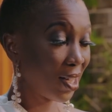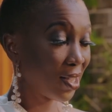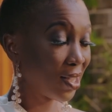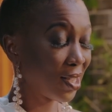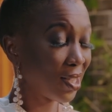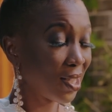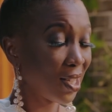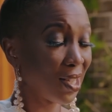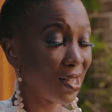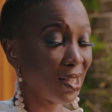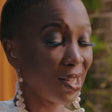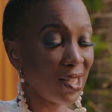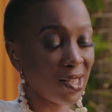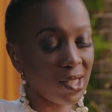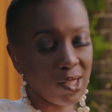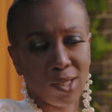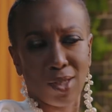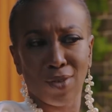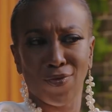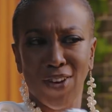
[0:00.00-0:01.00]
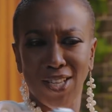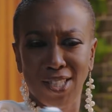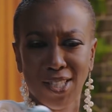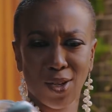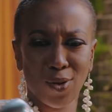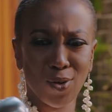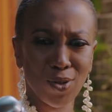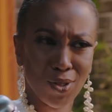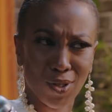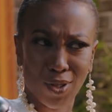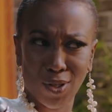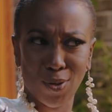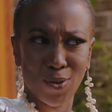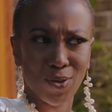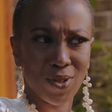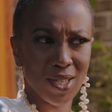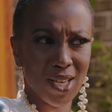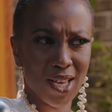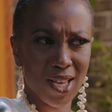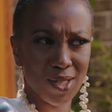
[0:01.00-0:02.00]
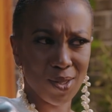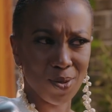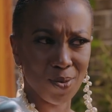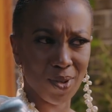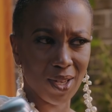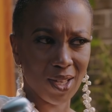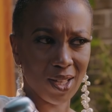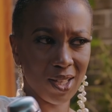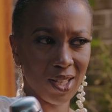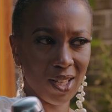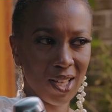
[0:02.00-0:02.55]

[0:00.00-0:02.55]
It's first, it looks cute as well.